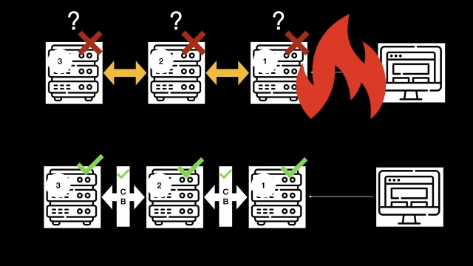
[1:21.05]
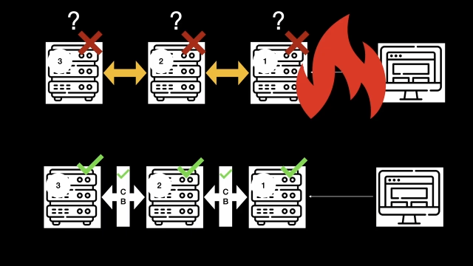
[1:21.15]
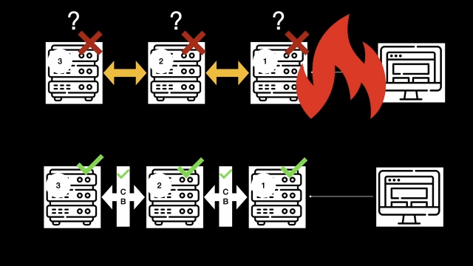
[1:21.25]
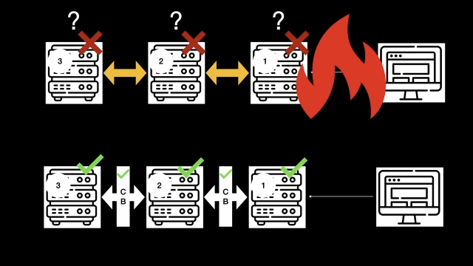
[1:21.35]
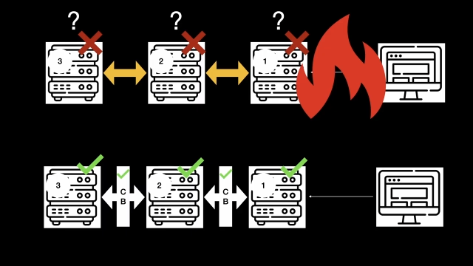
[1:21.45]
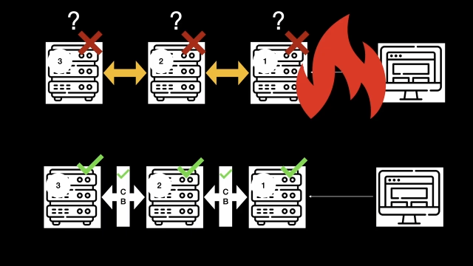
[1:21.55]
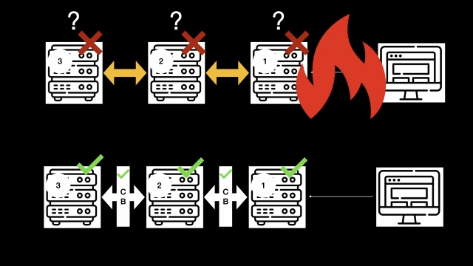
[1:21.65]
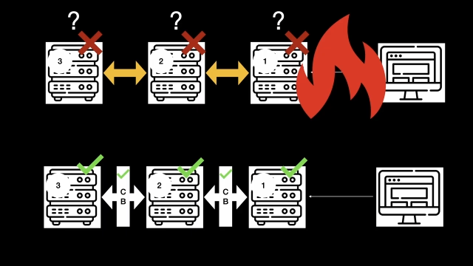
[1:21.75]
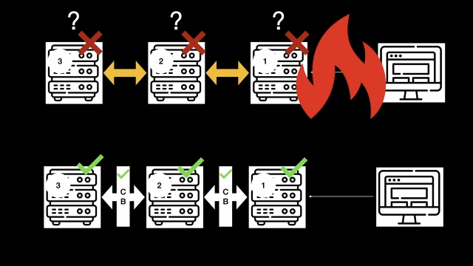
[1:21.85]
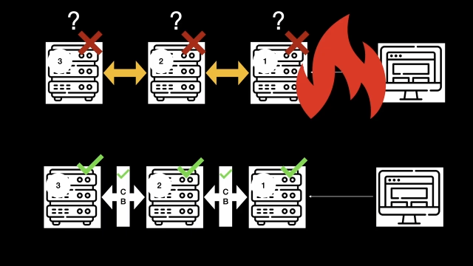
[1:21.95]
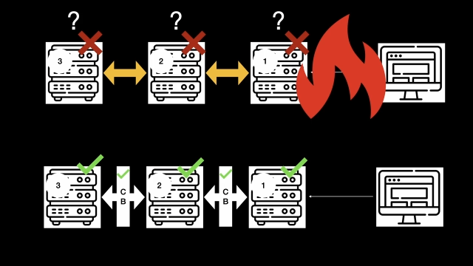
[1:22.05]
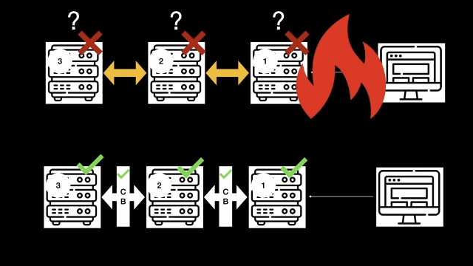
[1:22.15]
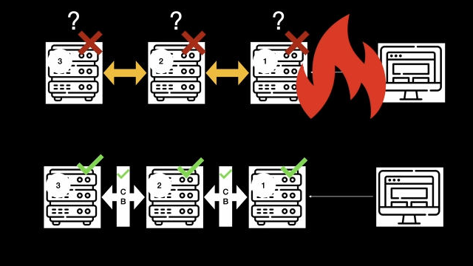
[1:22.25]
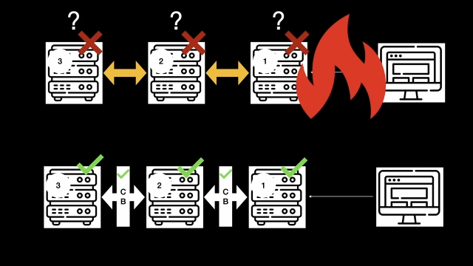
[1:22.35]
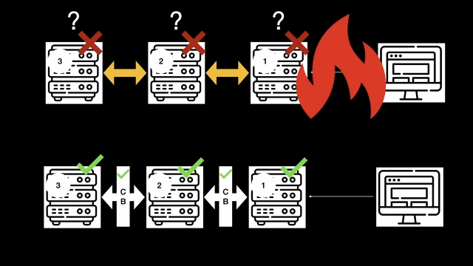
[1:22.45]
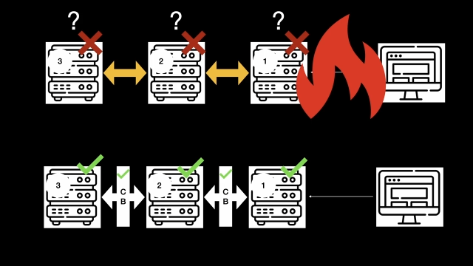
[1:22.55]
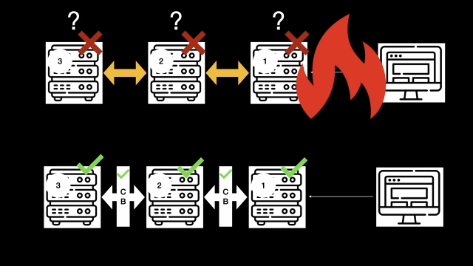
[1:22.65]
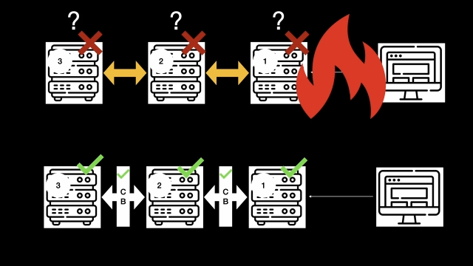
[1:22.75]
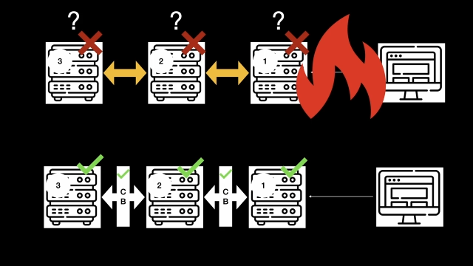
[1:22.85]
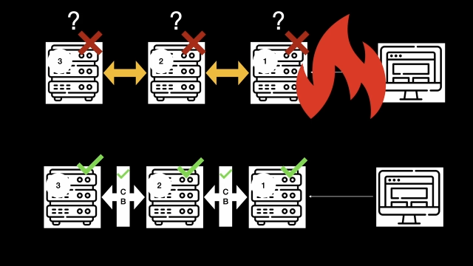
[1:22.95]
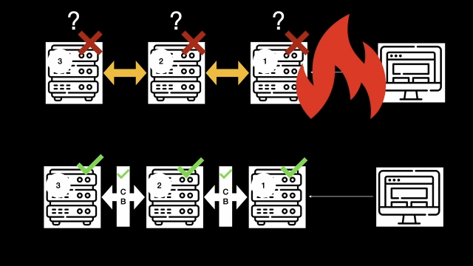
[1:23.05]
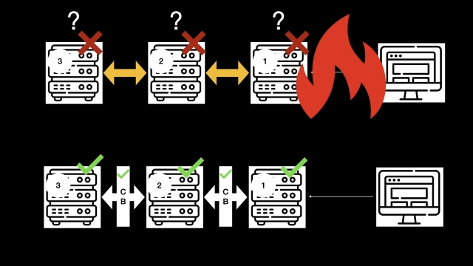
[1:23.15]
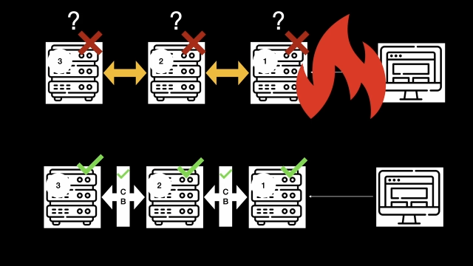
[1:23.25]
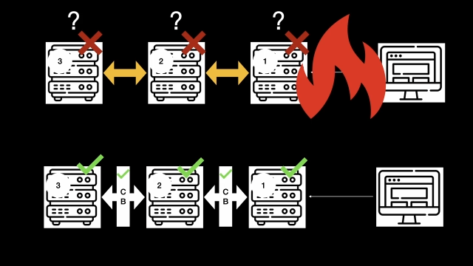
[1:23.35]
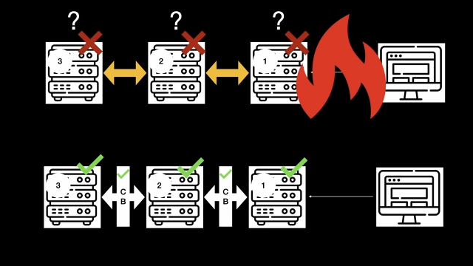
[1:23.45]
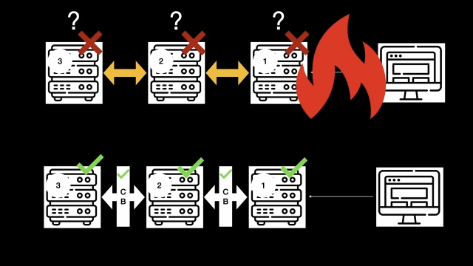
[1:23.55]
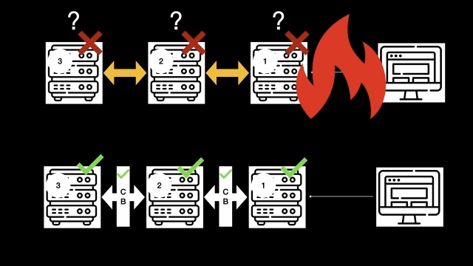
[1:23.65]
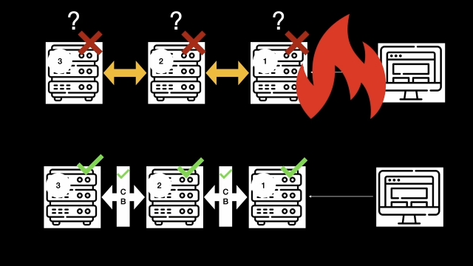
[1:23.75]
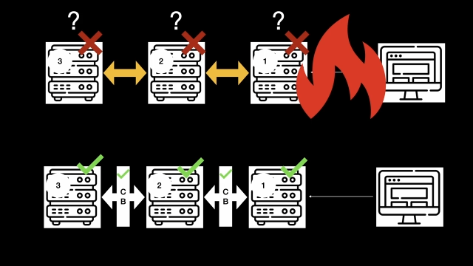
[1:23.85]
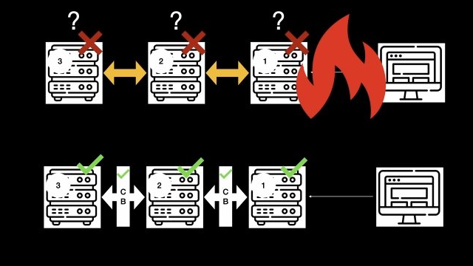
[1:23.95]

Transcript: No face is visible, so there are no lips to read.